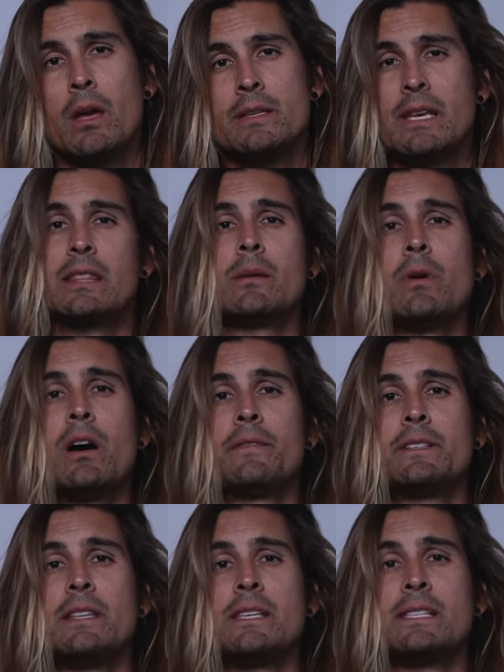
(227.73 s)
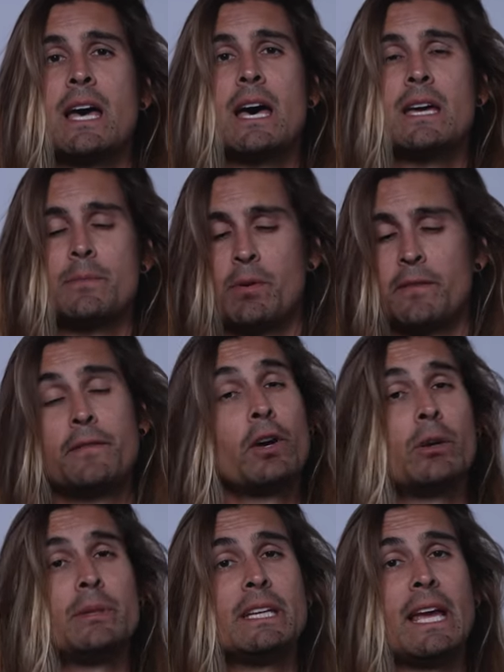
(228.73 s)
Set them off to the side,
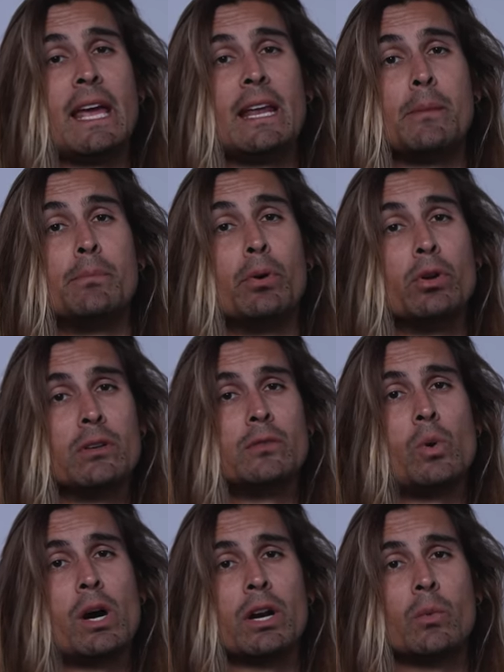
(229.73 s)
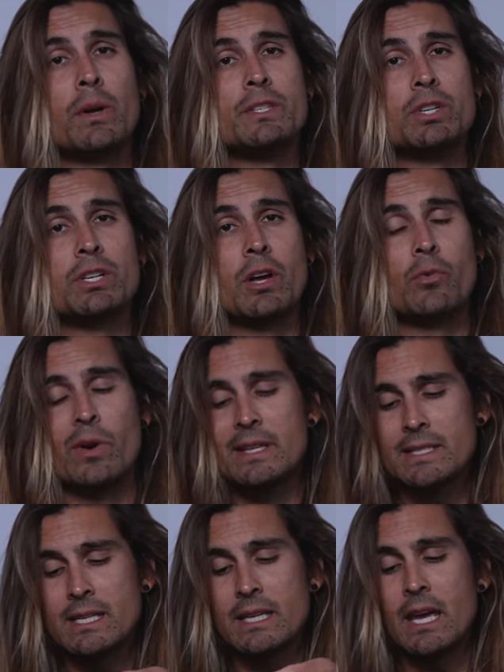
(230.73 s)
preferably in a bowl of water once you're done
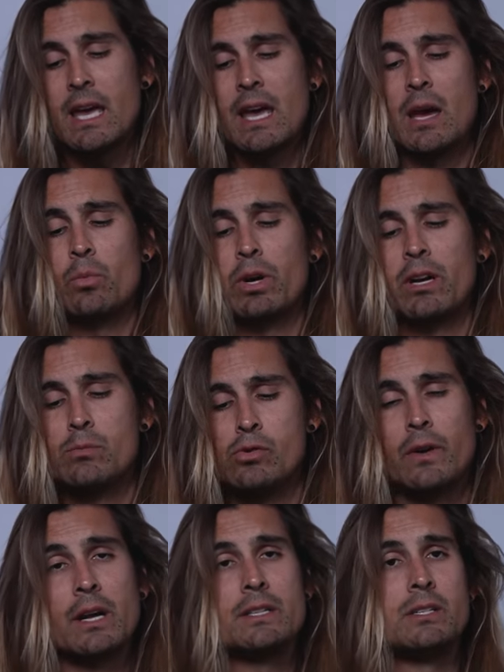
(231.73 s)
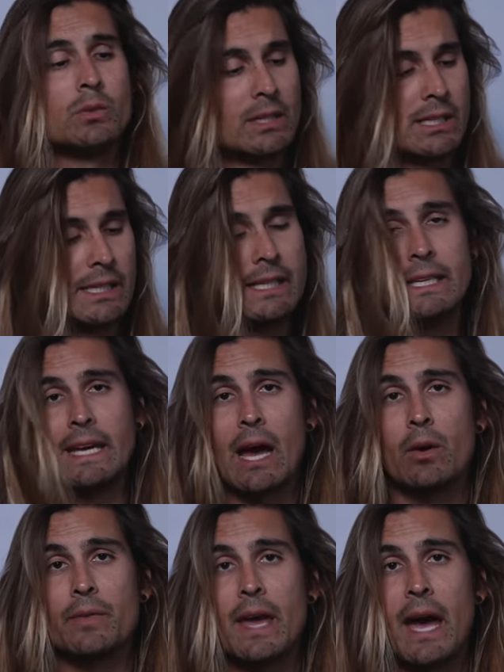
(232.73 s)
rinsing, and we're gonna move on to cleaning
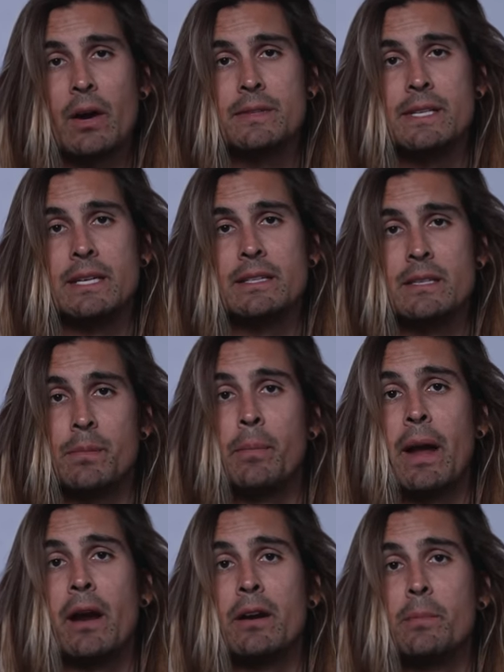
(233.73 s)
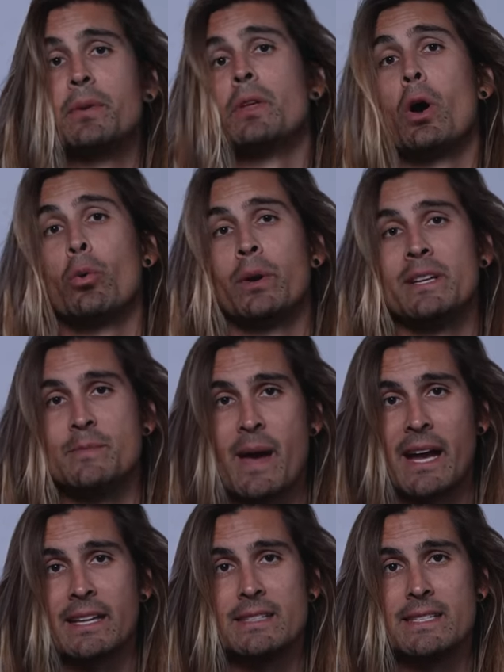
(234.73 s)
out the housing to prepare to put the O-rings
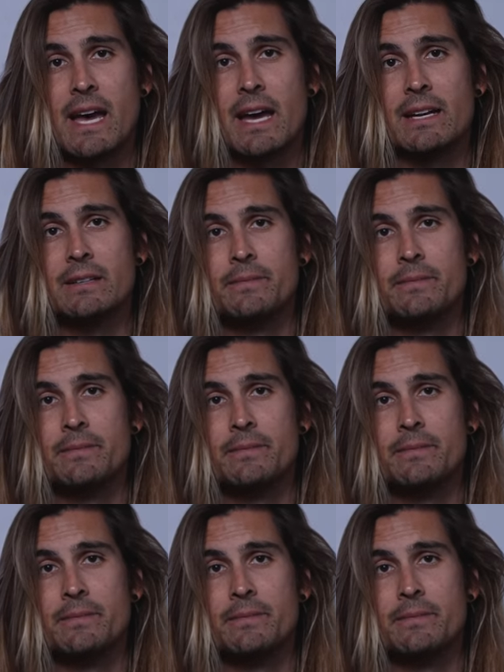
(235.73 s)
back inside.